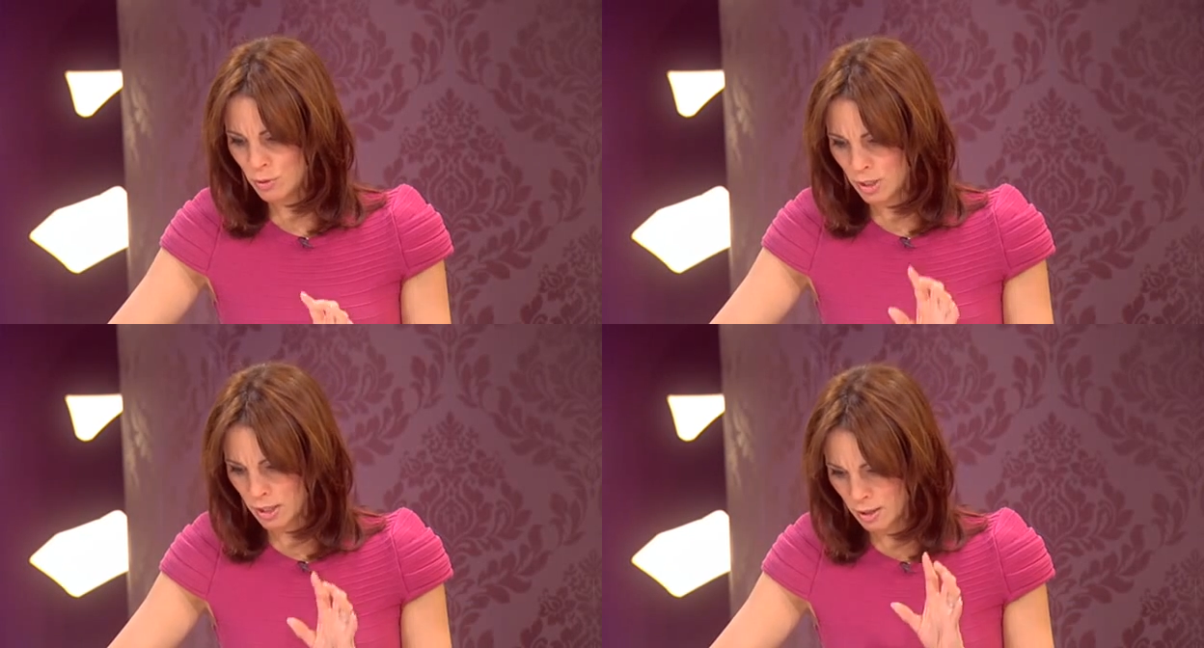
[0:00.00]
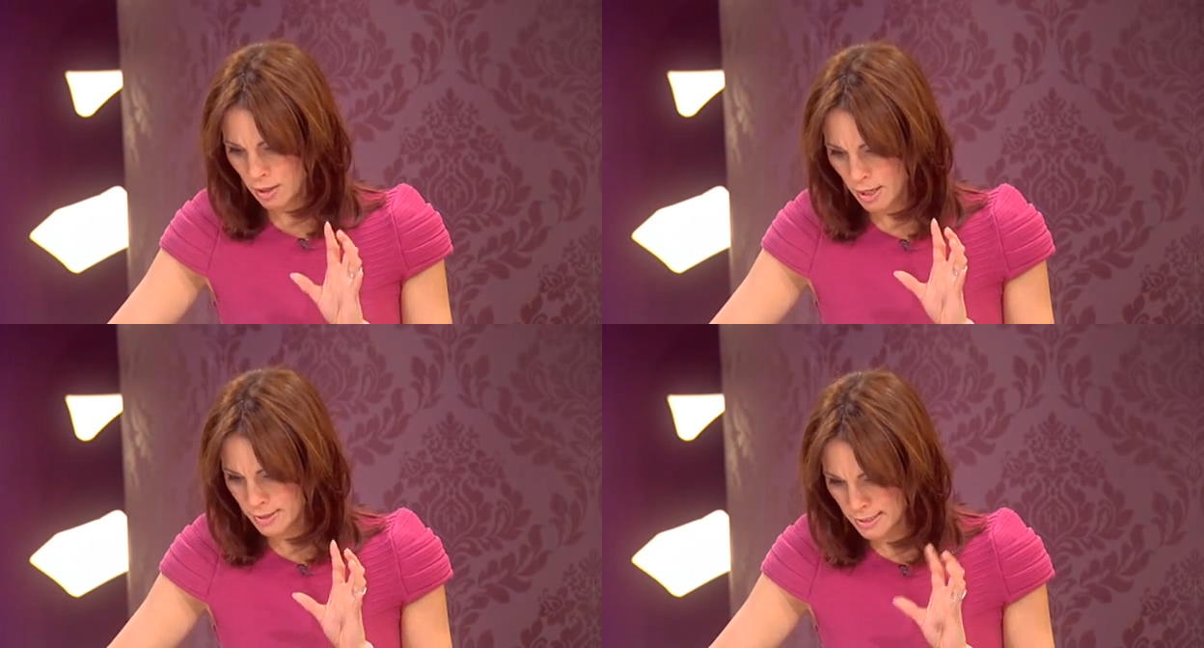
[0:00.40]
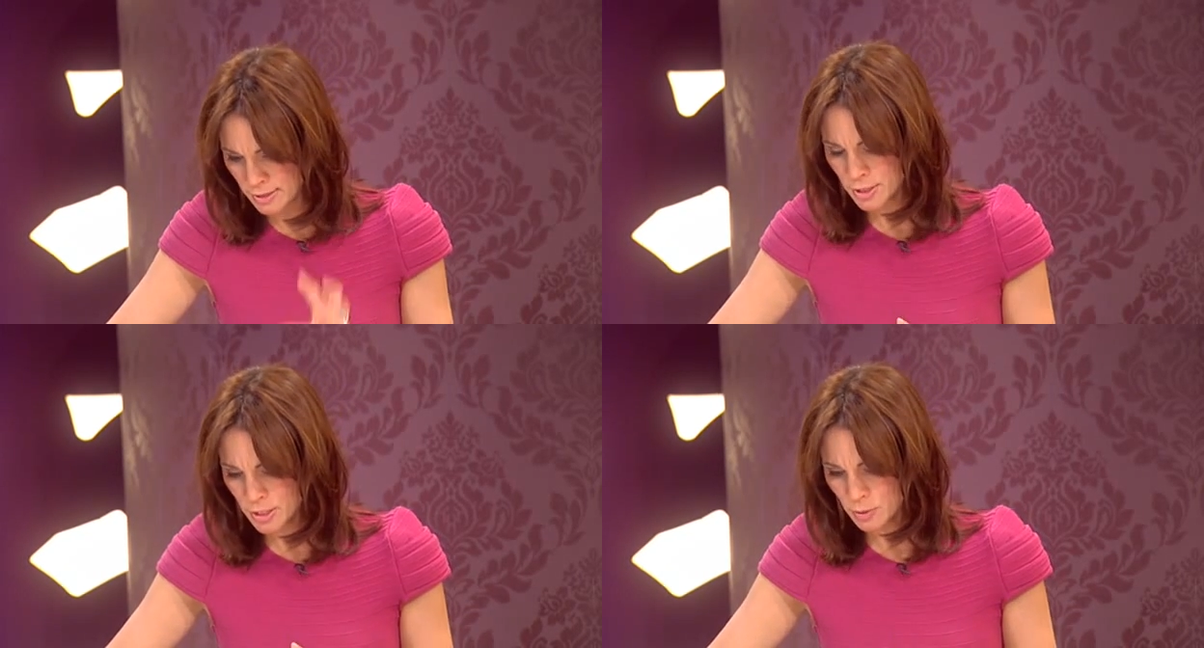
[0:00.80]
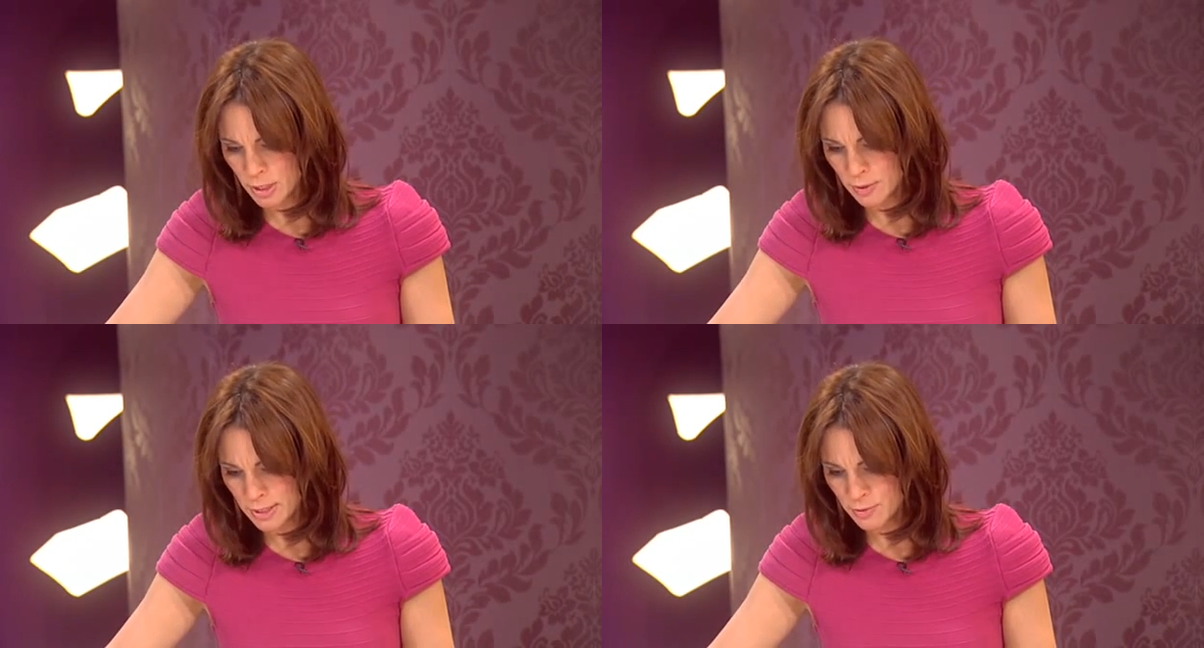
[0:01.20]
identities when they were
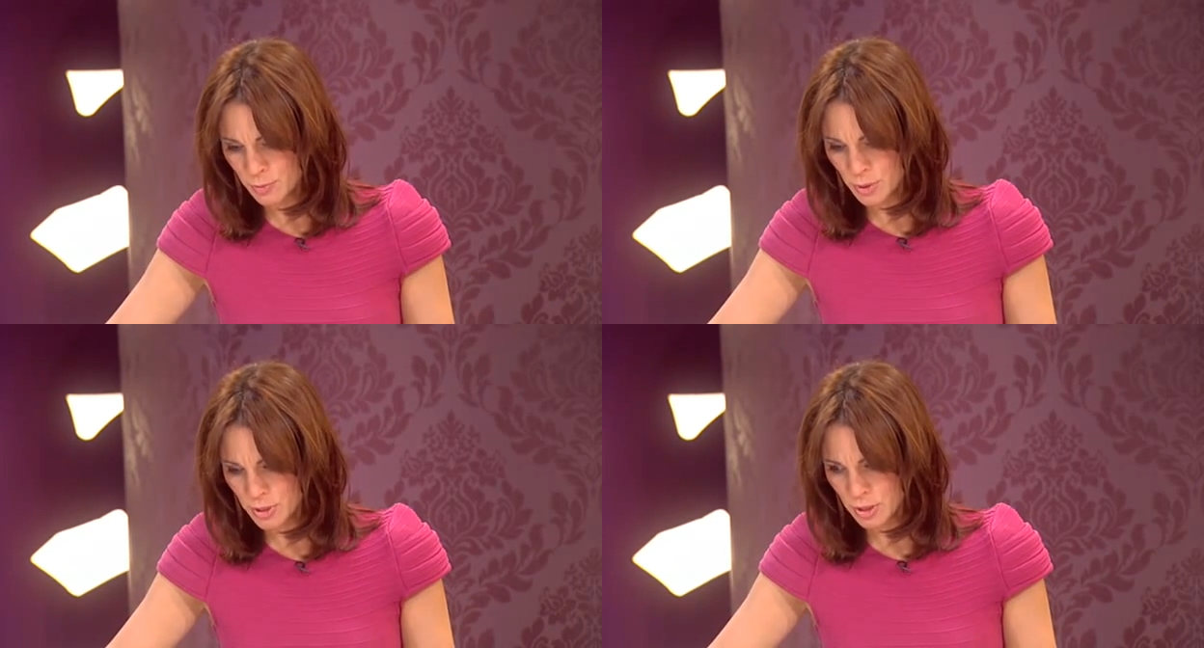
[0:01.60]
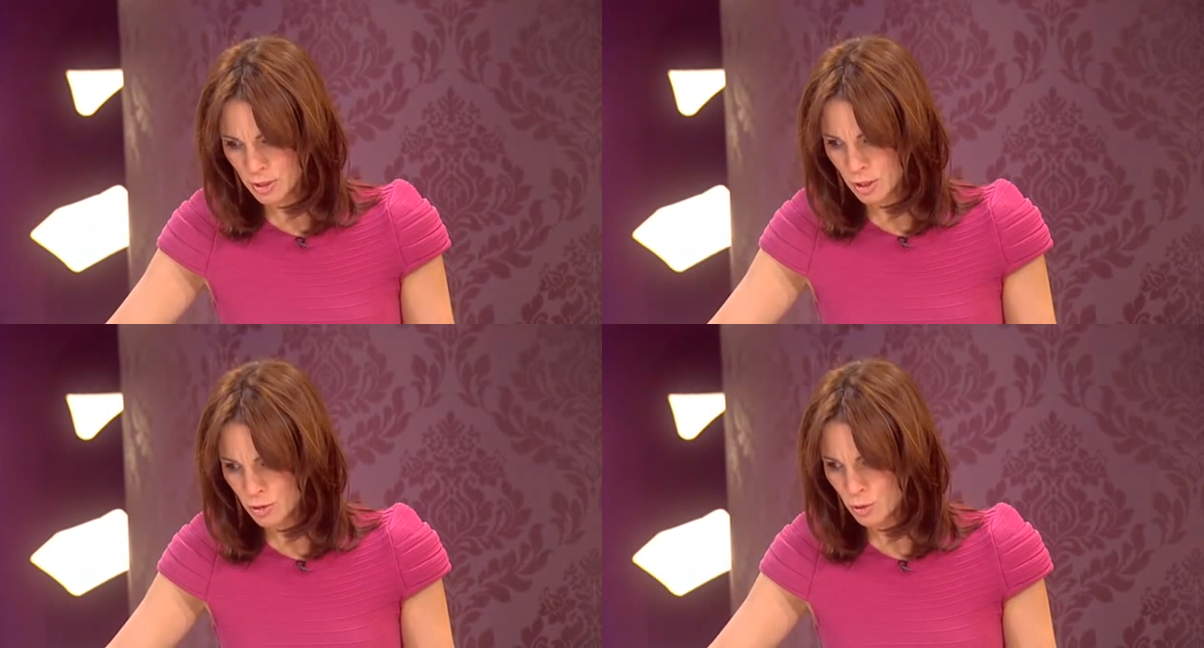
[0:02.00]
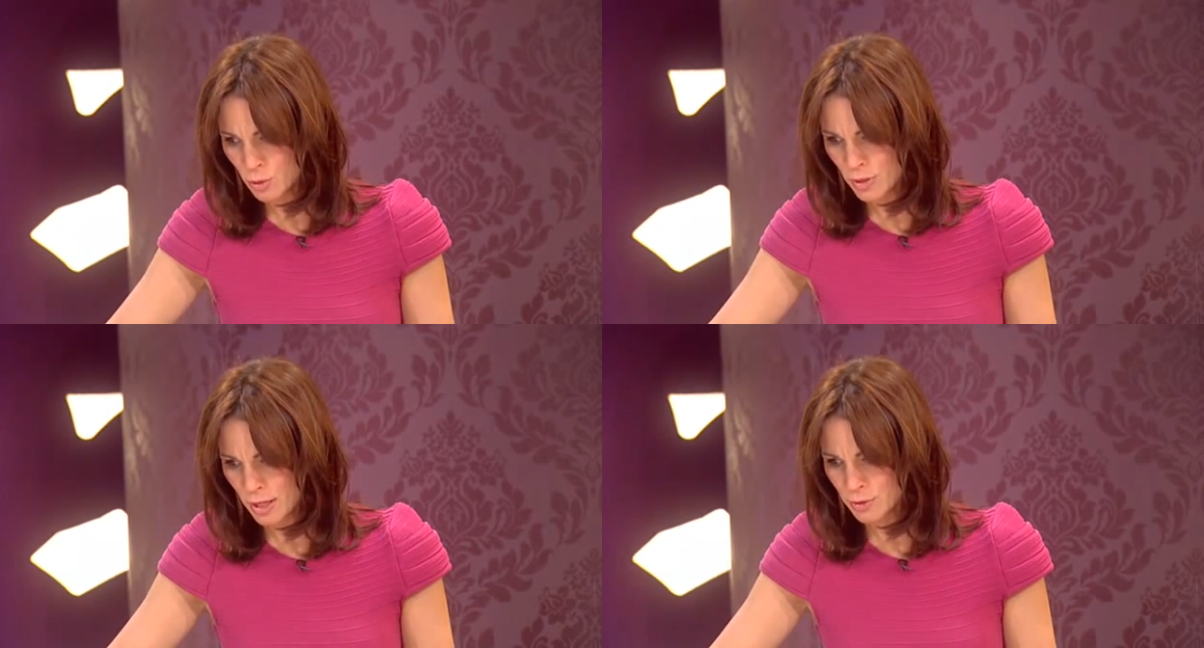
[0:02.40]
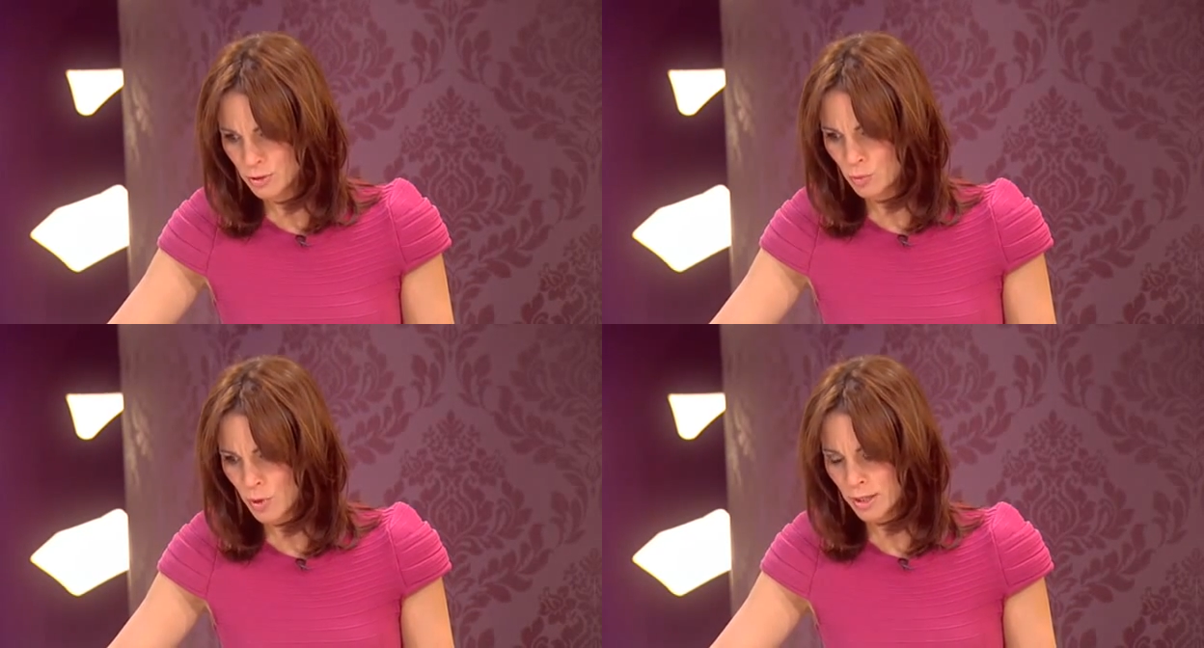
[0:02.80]
released from prison in
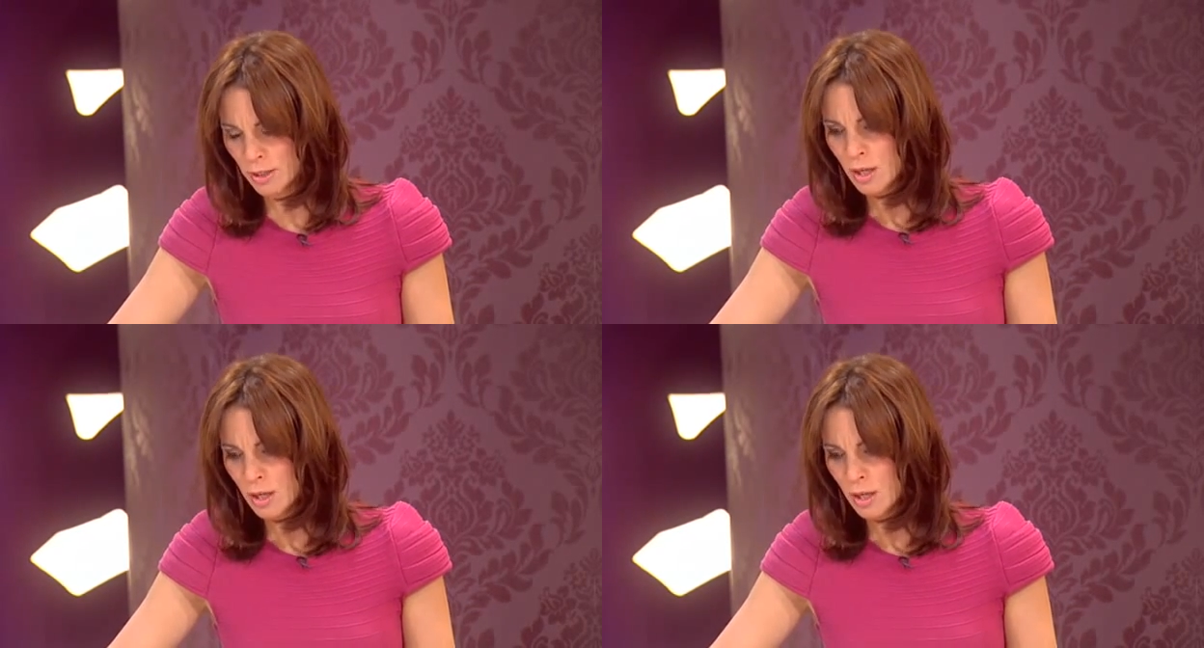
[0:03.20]
2001.